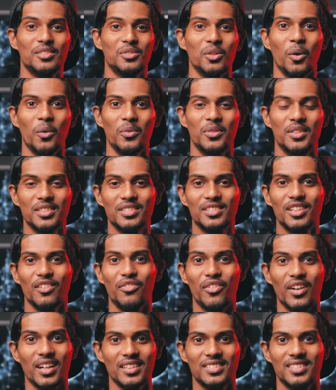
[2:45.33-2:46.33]
So this is the
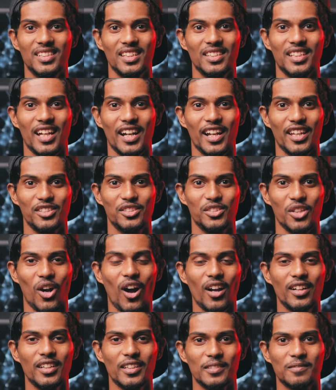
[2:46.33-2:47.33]
first thing that I
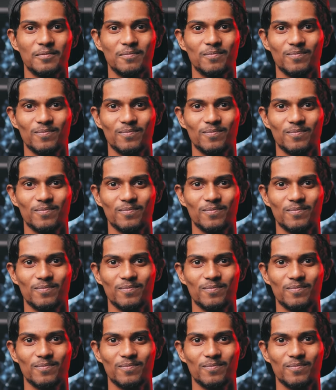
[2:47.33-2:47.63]
shot.